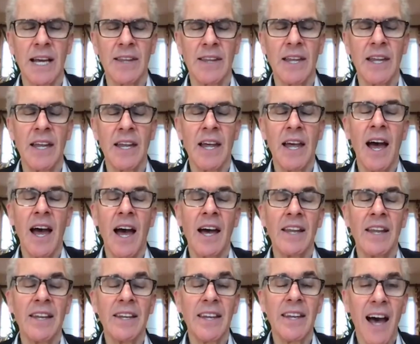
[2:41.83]
And
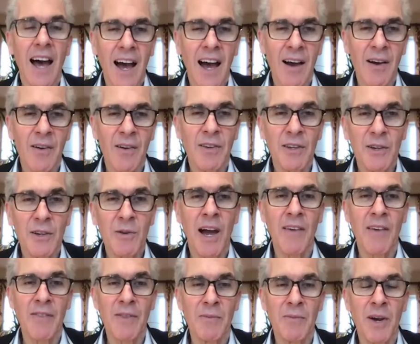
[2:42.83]
now you
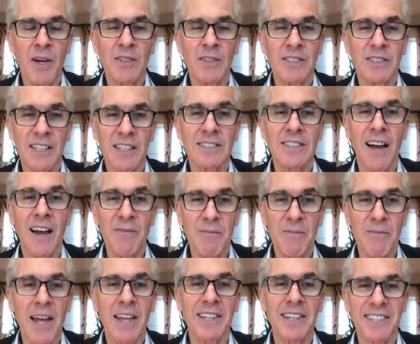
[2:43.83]
have the most, because I've
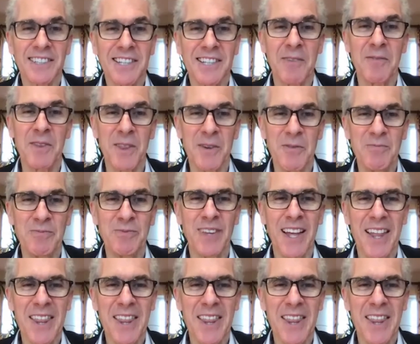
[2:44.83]
met some of them,